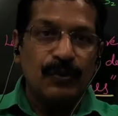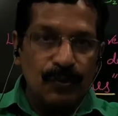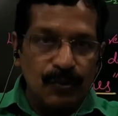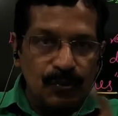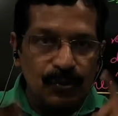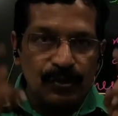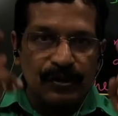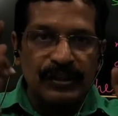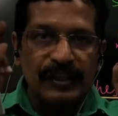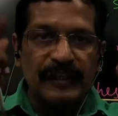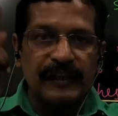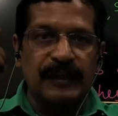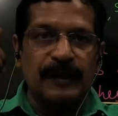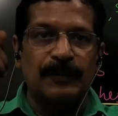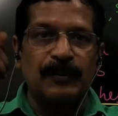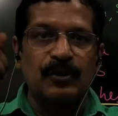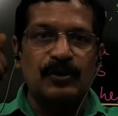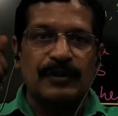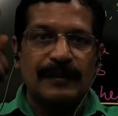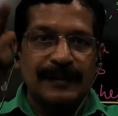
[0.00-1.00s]
You think
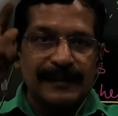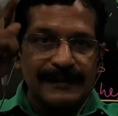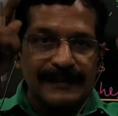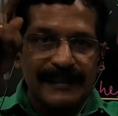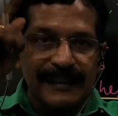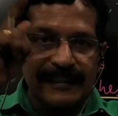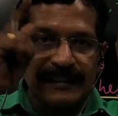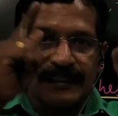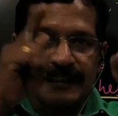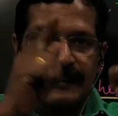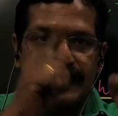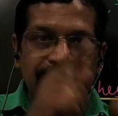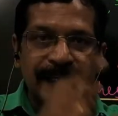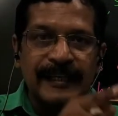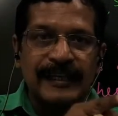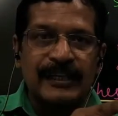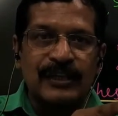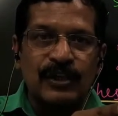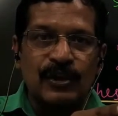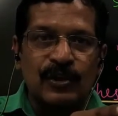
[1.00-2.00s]
about that
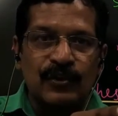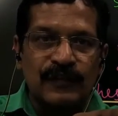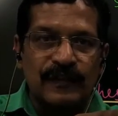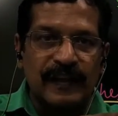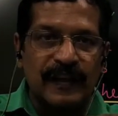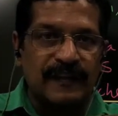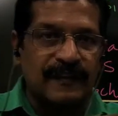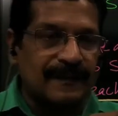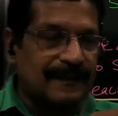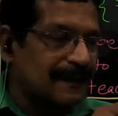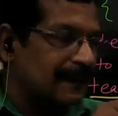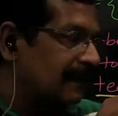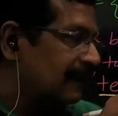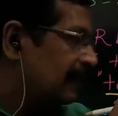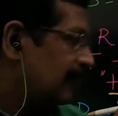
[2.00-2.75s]
T cross S